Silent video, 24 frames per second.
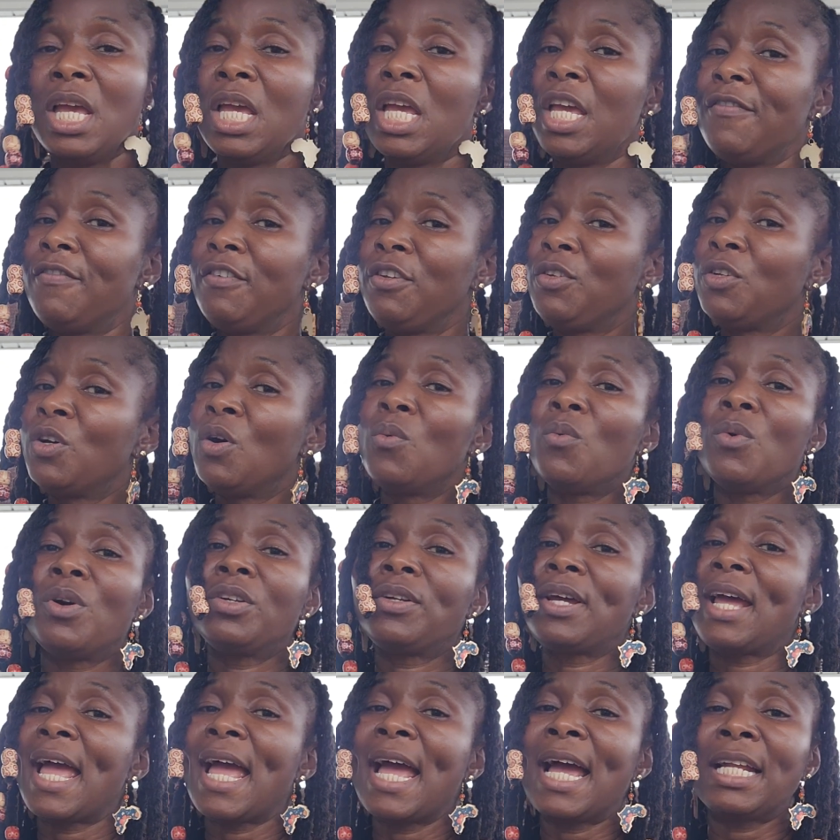If you don't
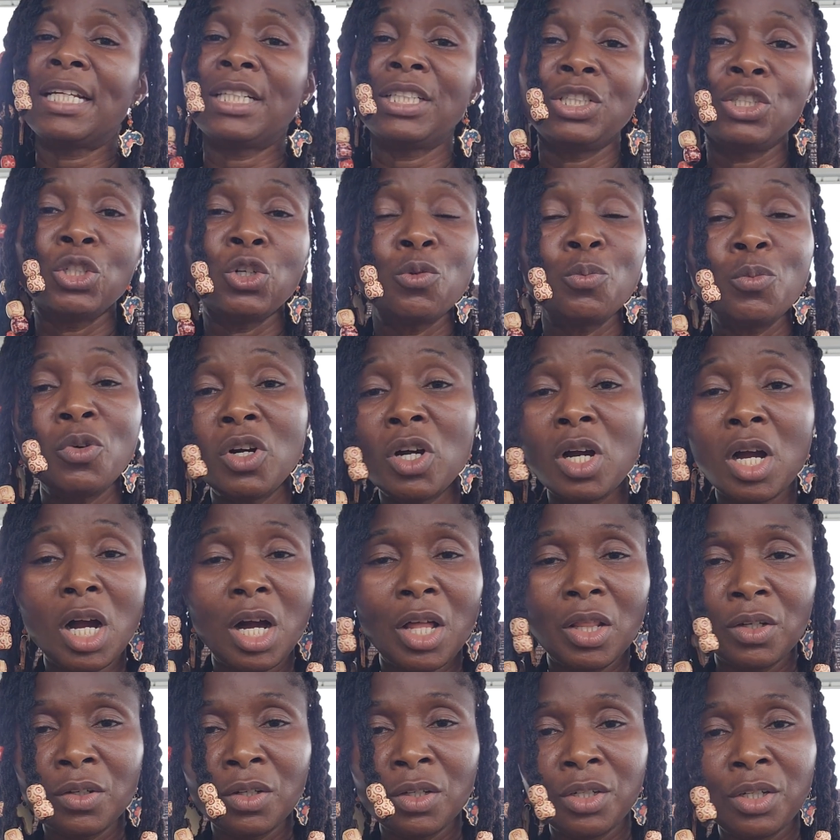want to add no more
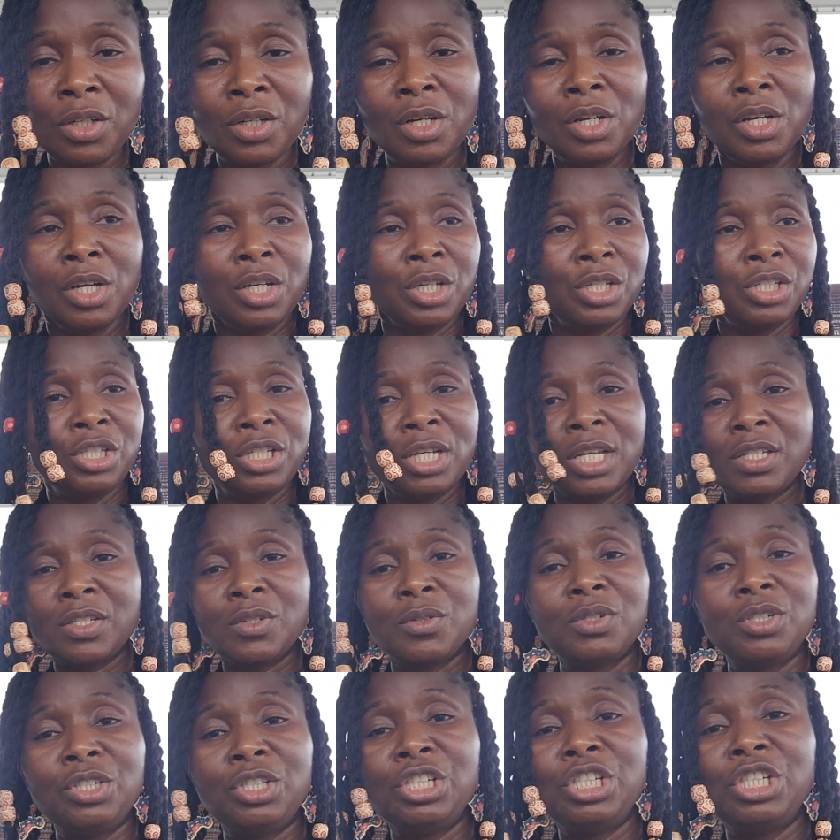color,
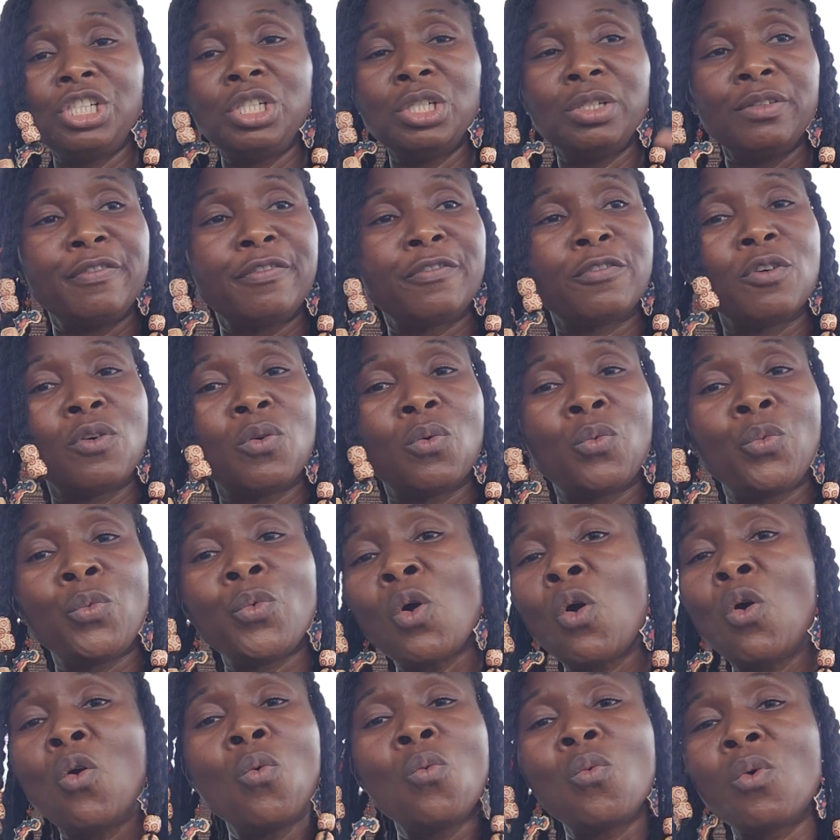just continue from
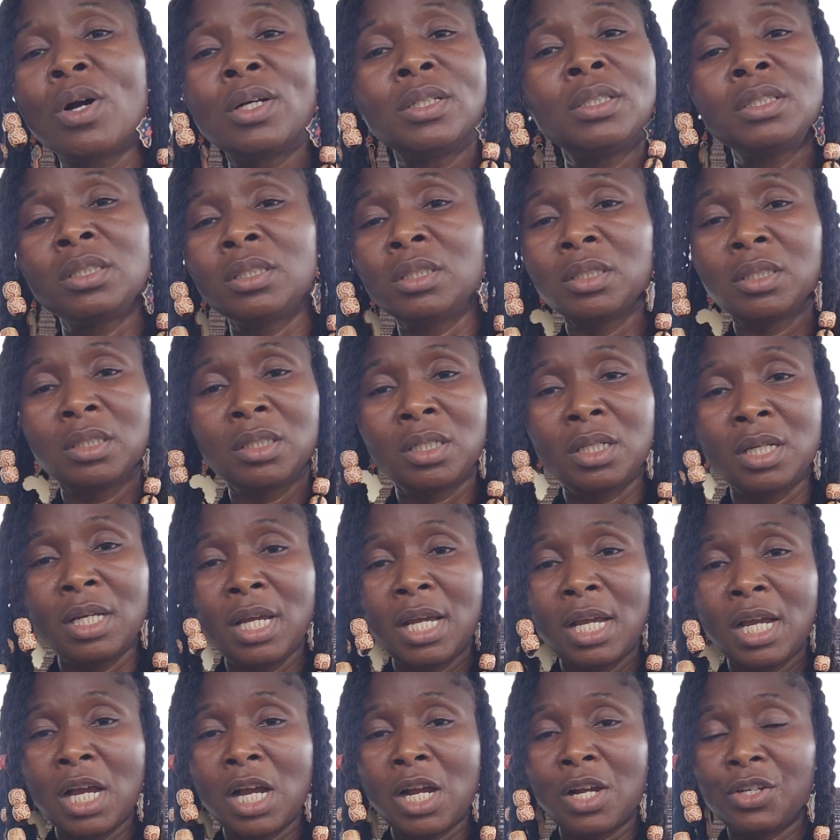row 1,
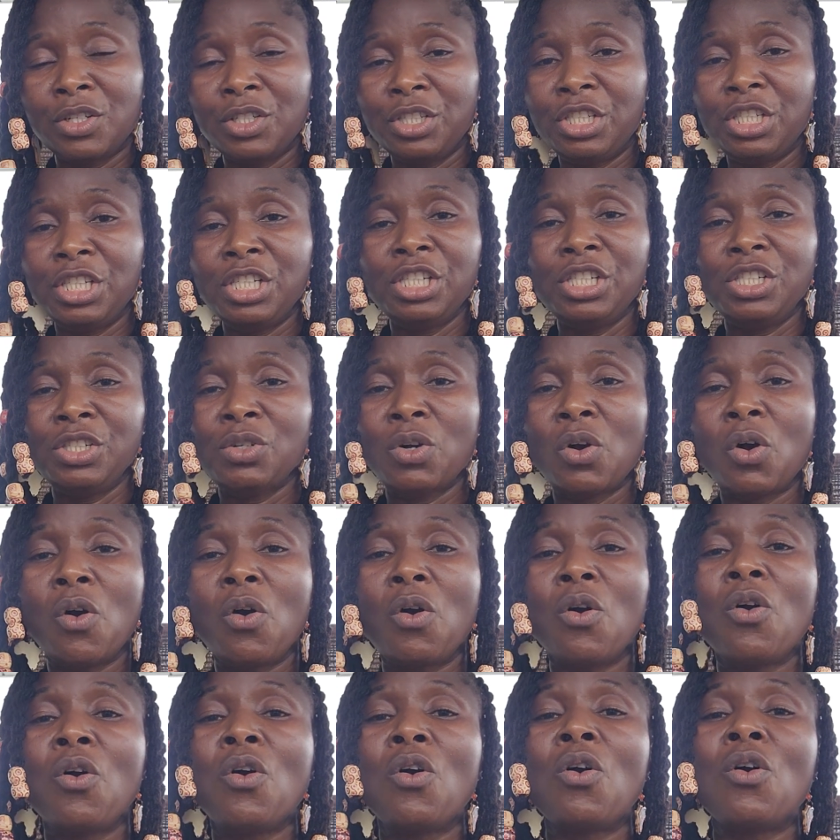continue
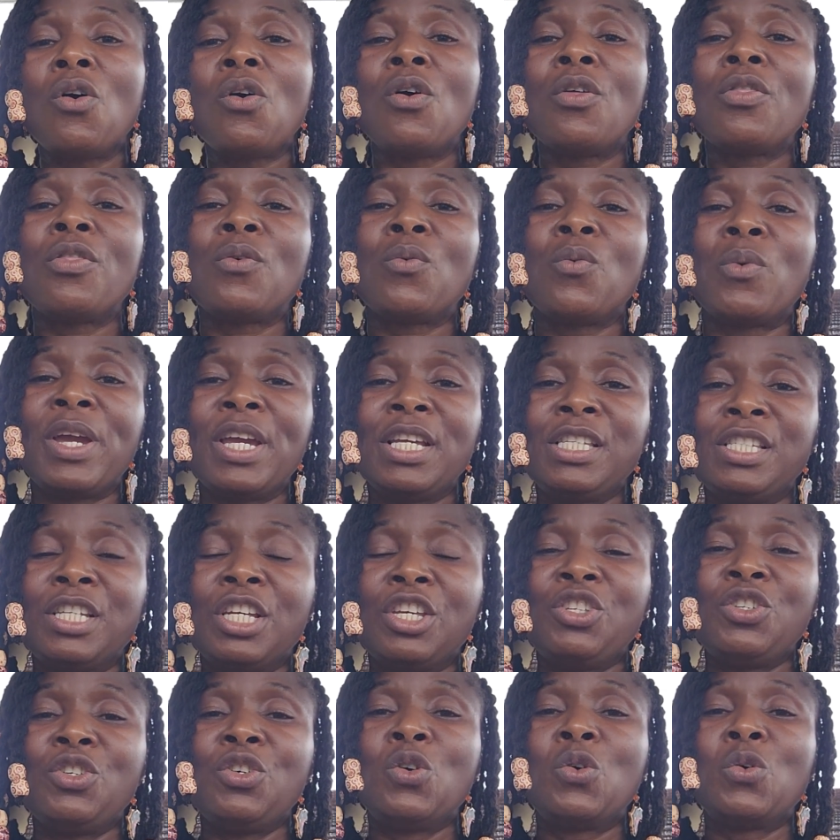all the way
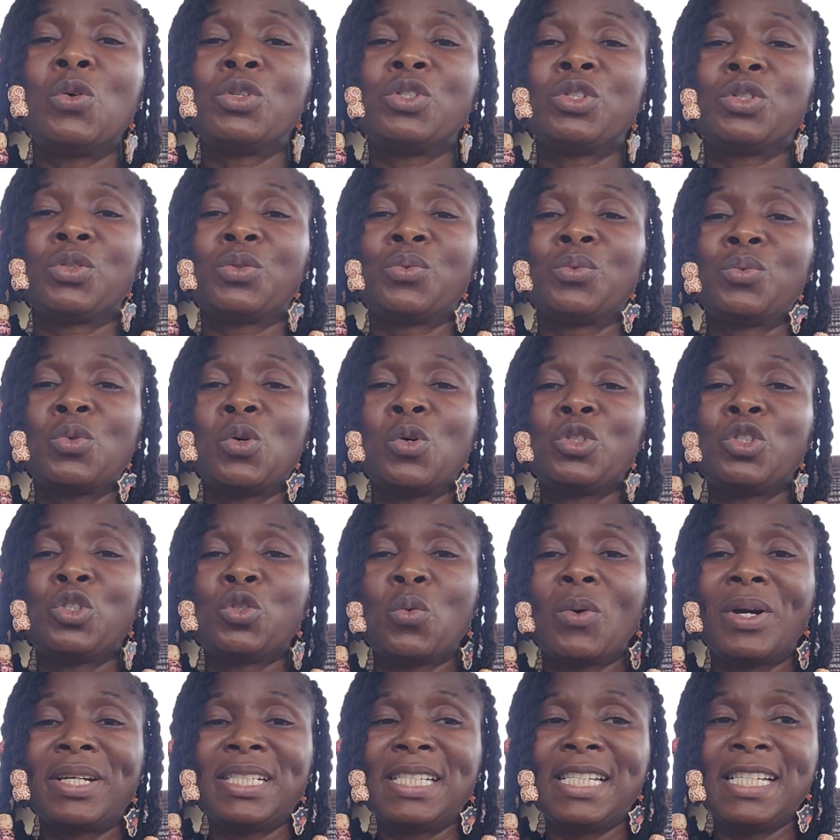till you go to row
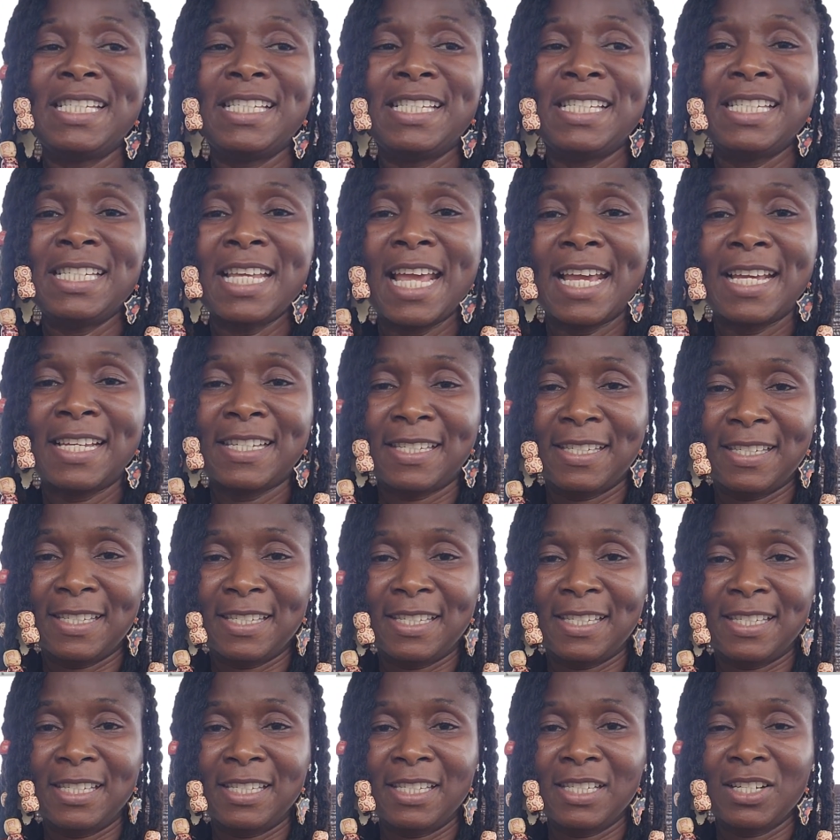
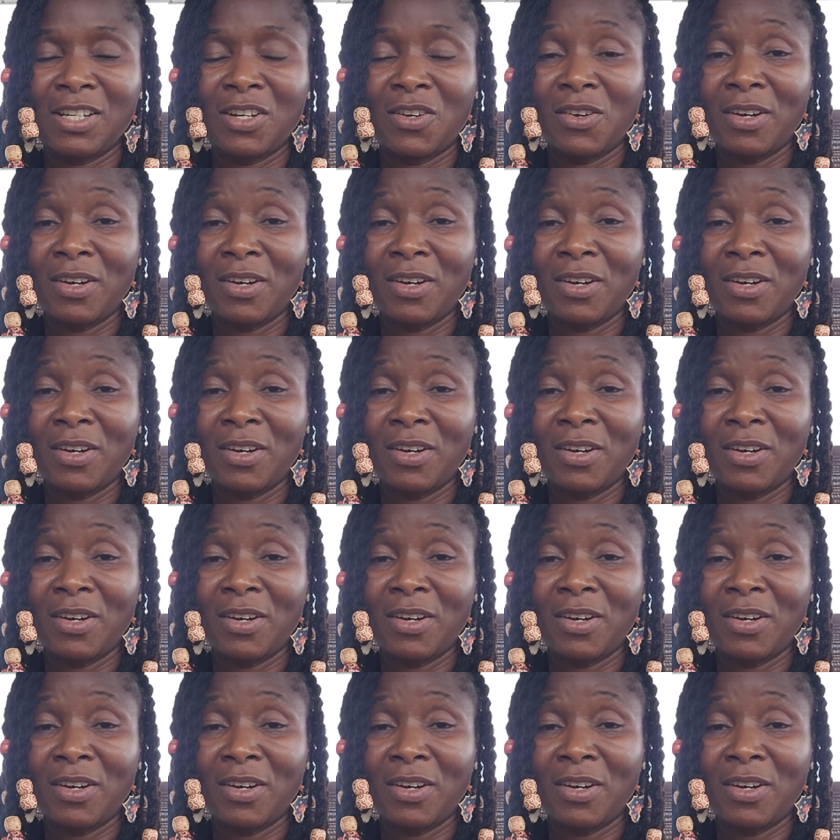26.